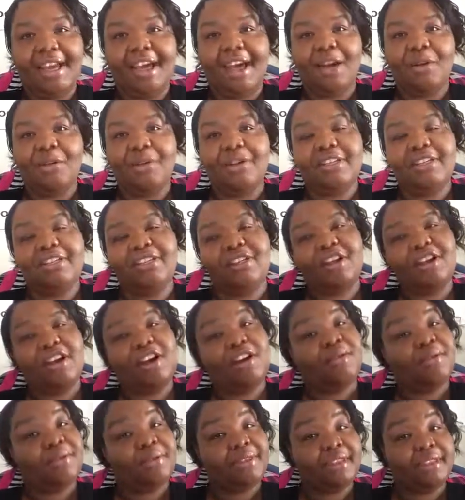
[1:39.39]
I want to start
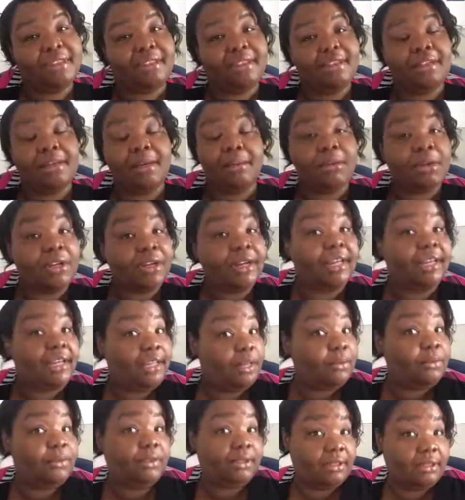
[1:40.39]
off with the good. I'm going to
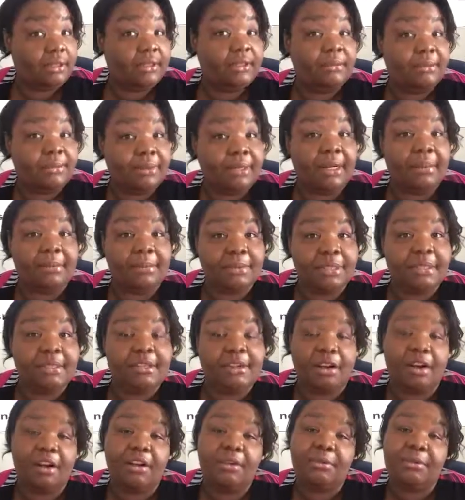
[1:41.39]
end with good, but I'm going to
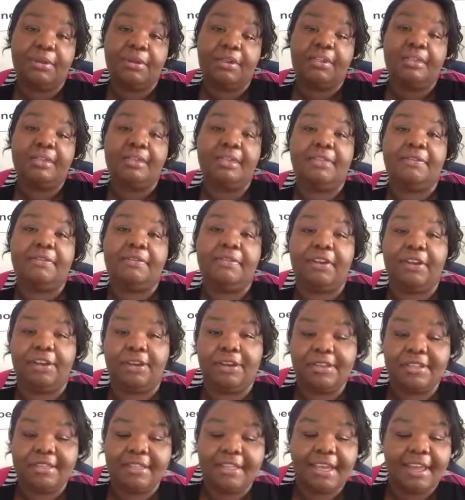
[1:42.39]
start off with good
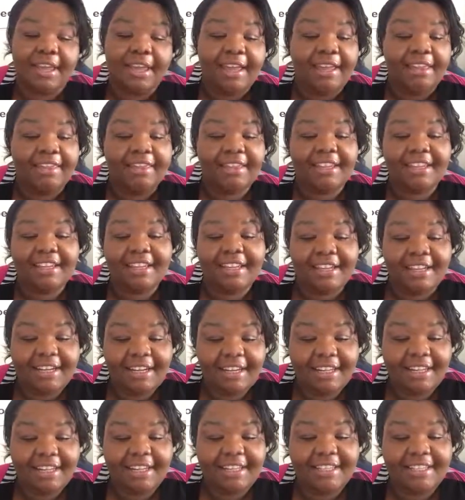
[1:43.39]
first. The good
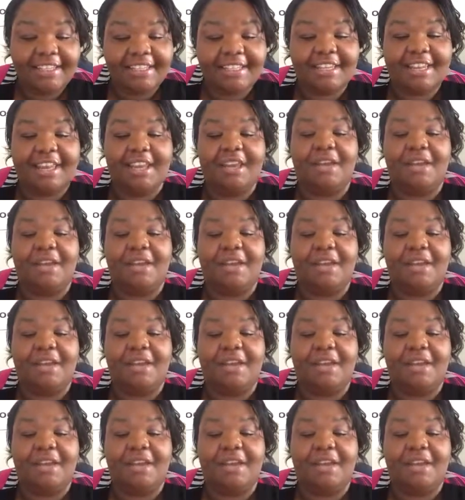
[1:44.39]
is